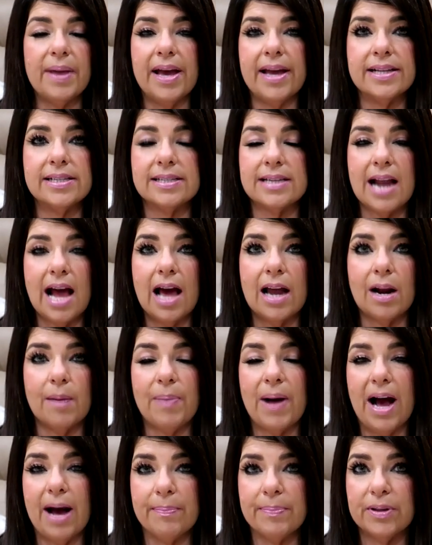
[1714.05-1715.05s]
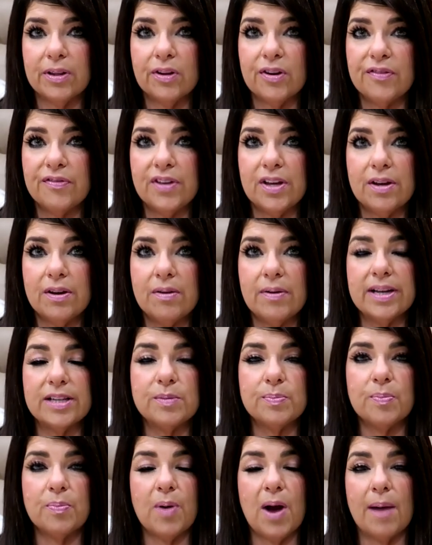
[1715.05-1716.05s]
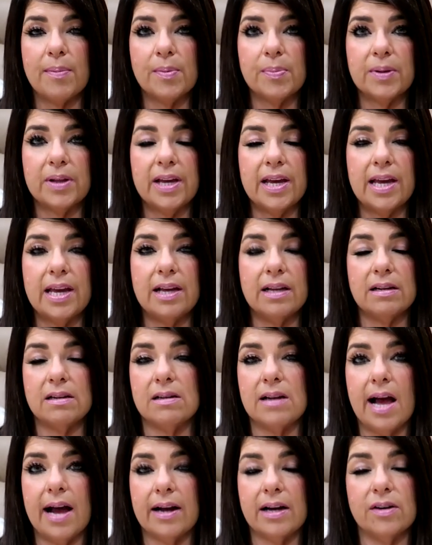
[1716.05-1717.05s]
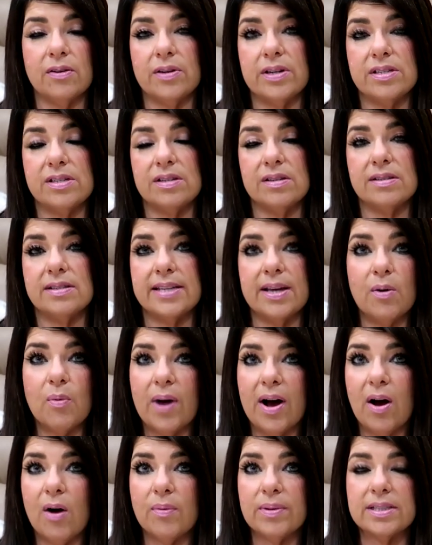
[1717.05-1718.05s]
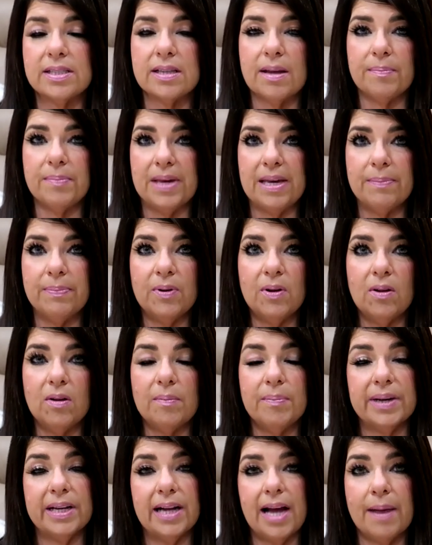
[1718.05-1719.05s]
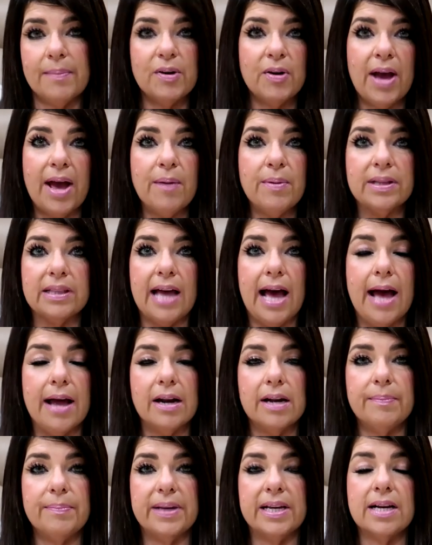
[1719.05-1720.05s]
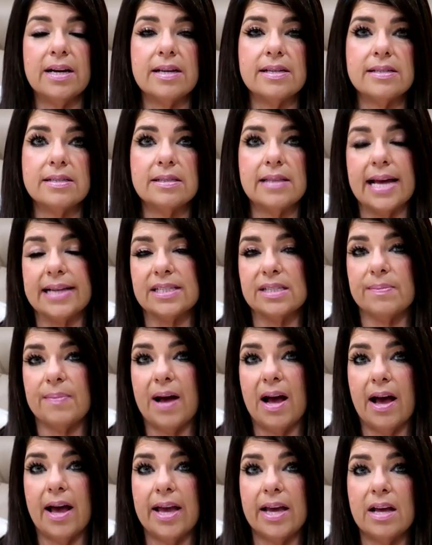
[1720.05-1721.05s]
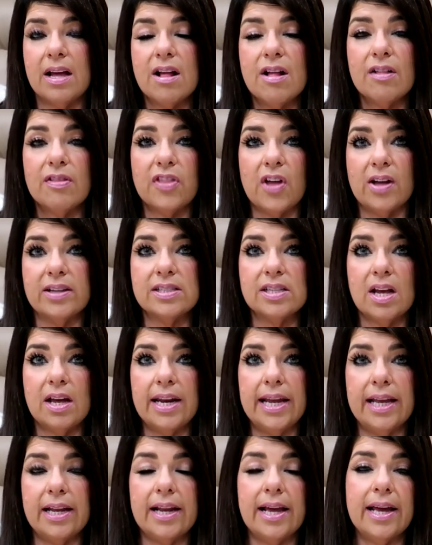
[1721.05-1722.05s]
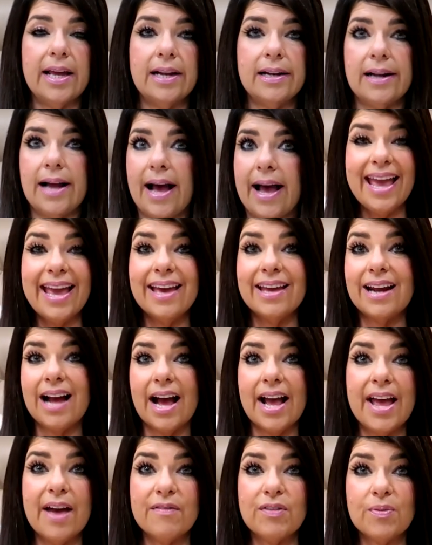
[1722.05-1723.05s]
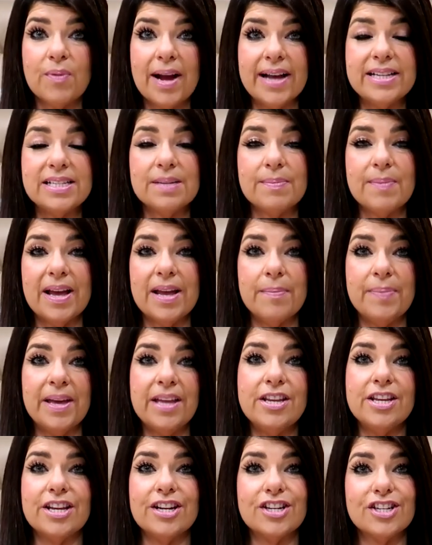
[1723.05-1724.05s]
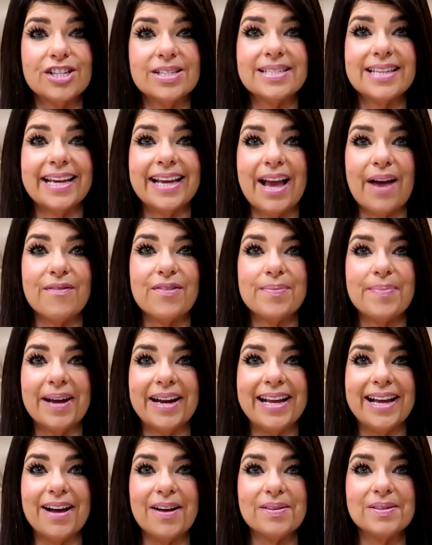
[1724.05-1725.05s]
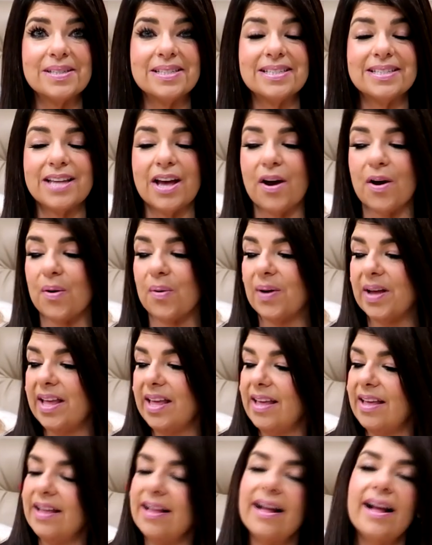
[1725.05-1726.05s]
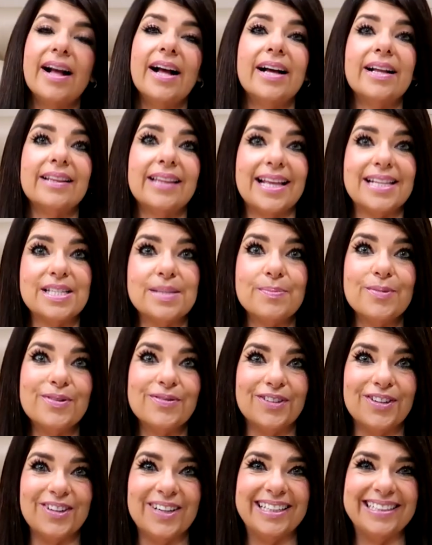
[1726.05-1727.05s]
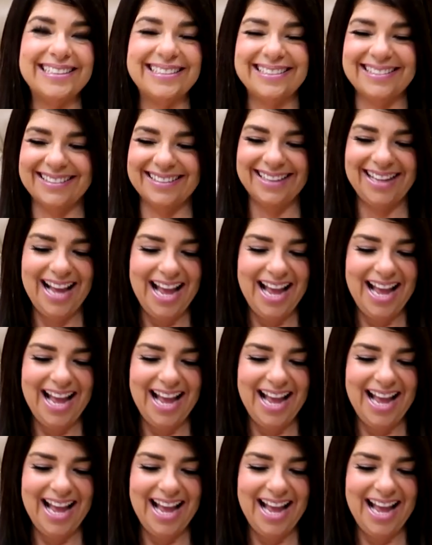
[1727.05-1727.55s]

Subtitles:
It's not a popular view. It's probably not going to sit well with some people, but I'm okay with that, because that's my thoughts on it, and I have a right to my opinion, just like everybody else. So let's move on.